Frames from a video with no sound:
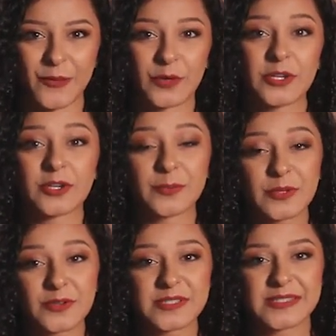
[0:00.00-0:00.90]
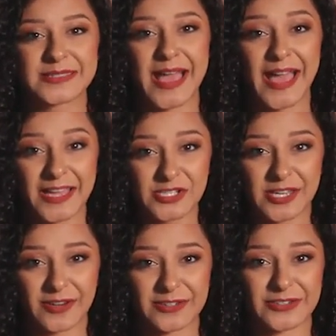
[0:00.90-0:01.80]
When your computer sees a hash
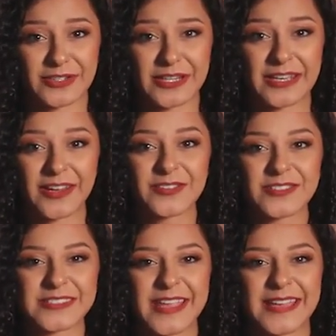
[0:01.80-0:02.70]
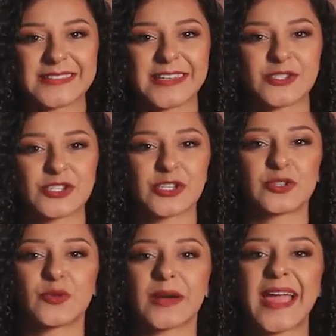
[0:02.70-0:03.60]
character, it understands that it should
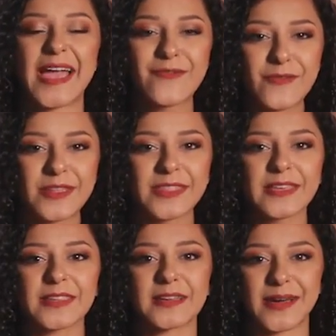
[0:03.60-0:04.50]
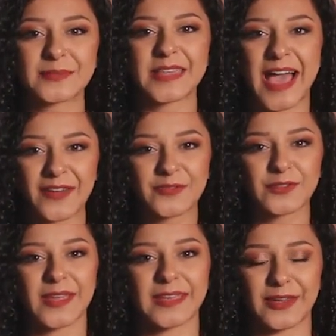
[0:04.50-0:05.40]
ignore everything that comes
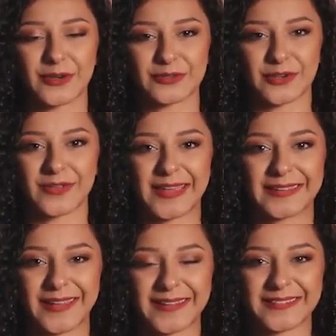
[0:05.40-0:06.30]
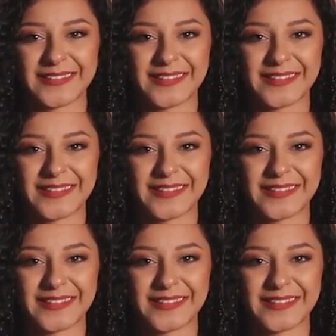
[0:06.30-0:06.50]
after that character on that line.